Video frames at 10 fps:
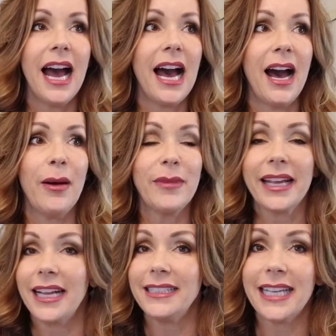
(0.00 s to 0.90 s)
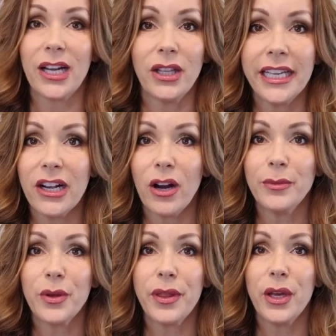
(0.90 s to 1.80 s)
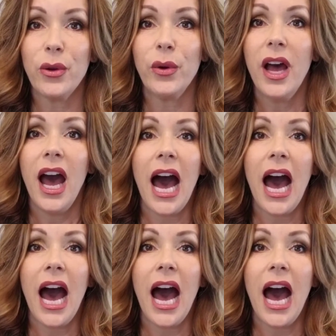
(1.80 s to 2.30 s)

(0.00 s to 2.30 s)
Like I said, I'll link arms with you.